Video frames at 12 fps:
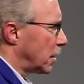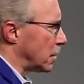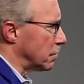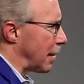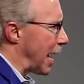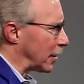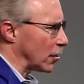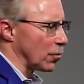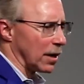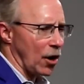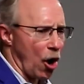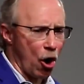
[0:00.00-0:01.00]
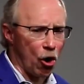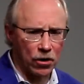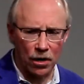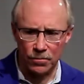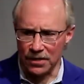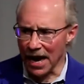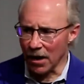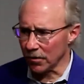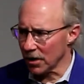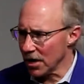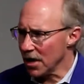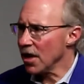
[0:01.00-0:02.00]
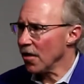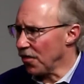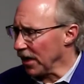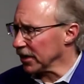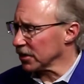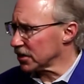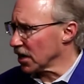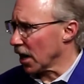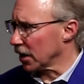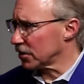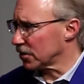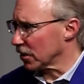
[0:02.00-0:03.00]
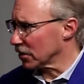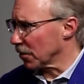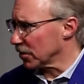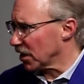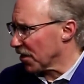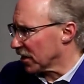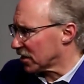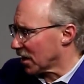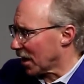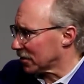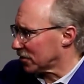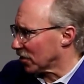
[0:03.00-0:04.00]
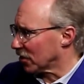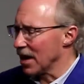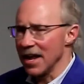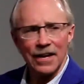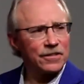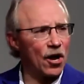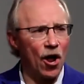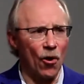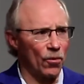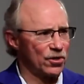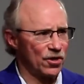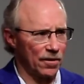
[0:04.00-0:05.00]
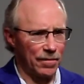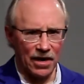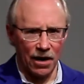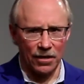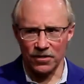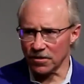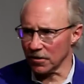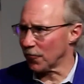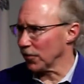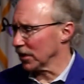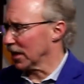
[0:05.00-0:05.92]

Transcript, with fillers: Doesn't matter what all comes out then it's God's turn. Somebody say, then it's God's turn. It's always going to be God's turn if